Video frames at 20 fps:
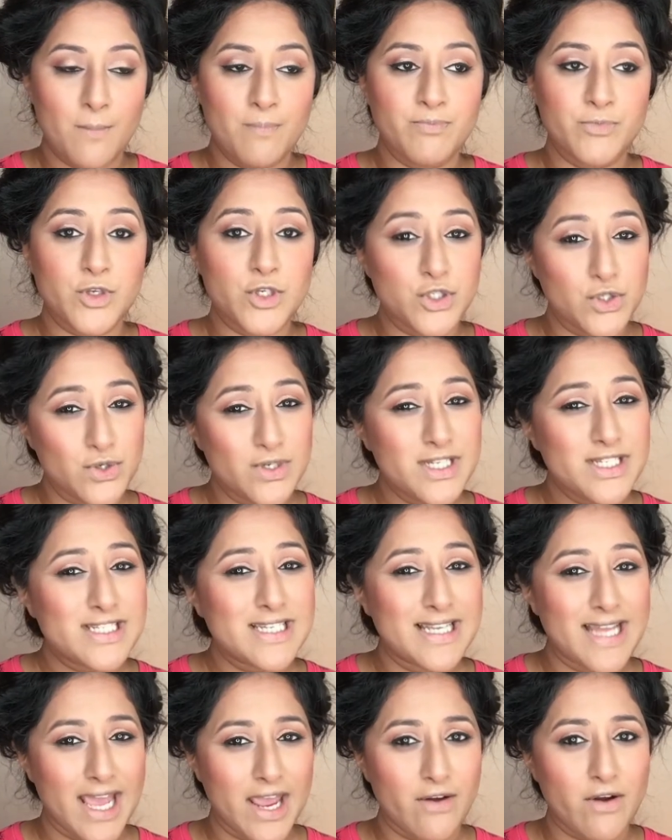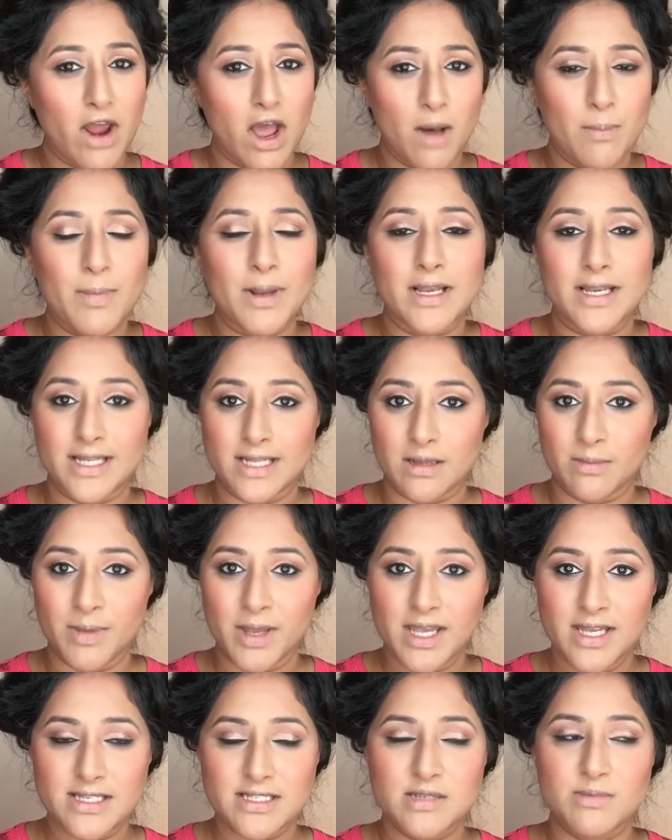You do need to layer it up a little
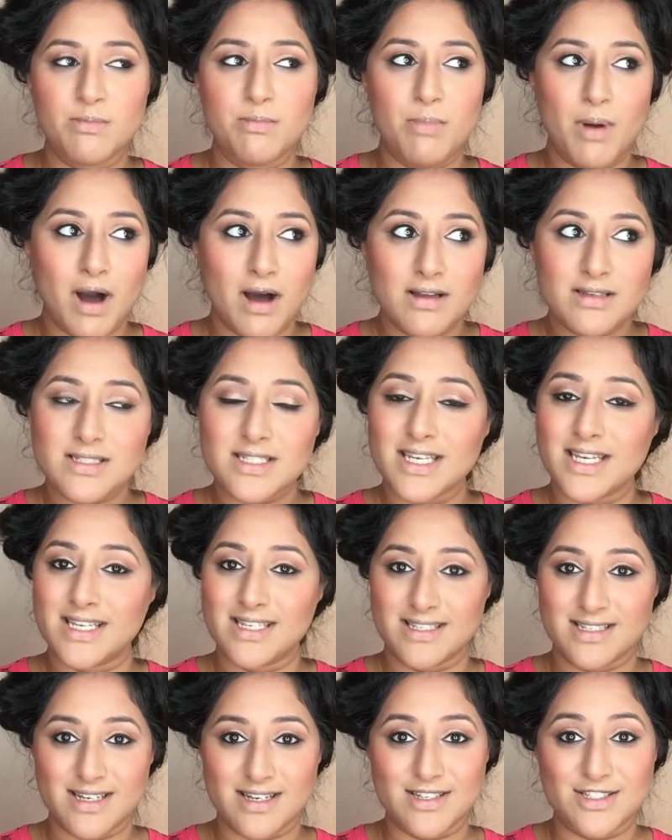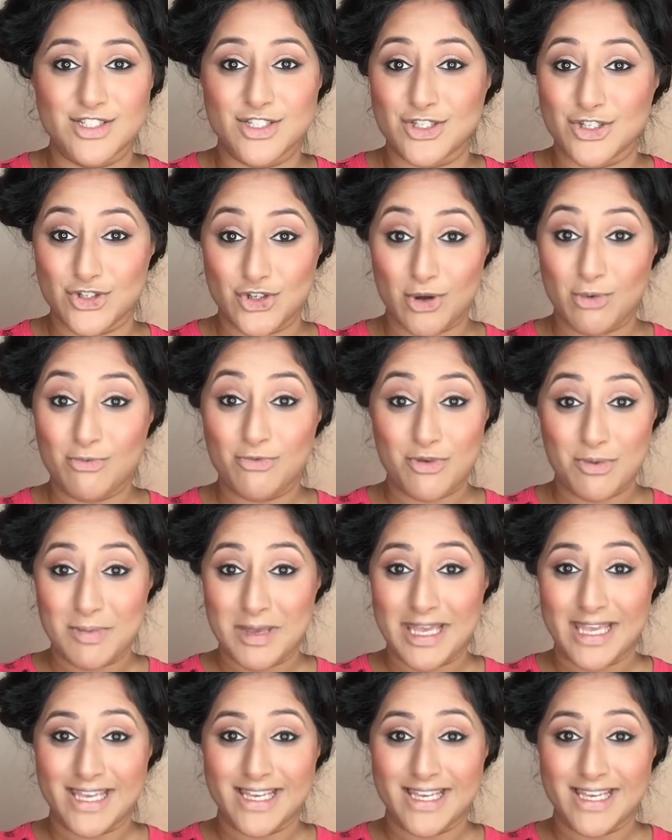bit, but it does the job for me.